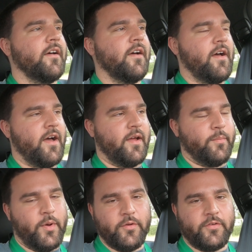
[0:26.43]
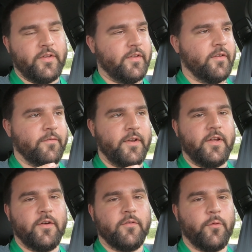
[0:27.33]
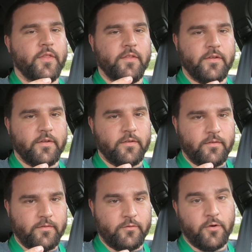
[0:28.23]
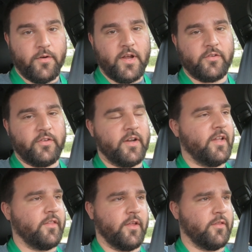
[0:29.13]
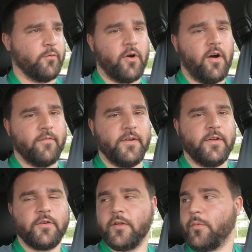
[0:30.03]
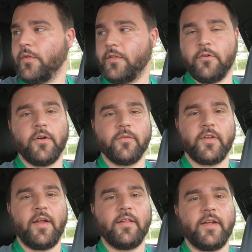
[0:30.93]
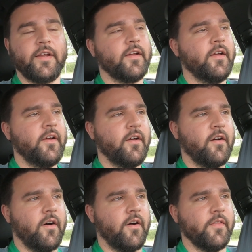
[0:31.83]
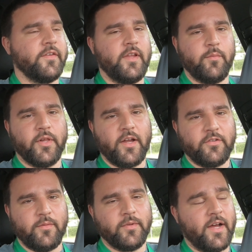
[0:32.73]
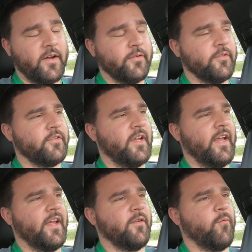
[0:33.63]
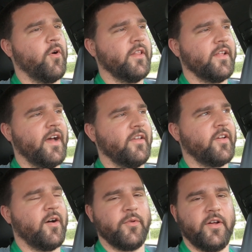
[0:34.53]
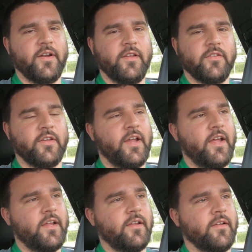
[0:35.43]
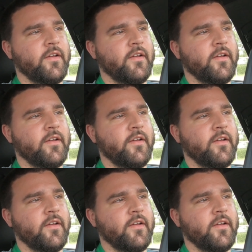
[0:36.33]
I posted a video of what the drone actually sounded like the raw video clip of what the drone sounded like on the Team Black Sheep Lounge, and one of the guys commented on it and said, hey,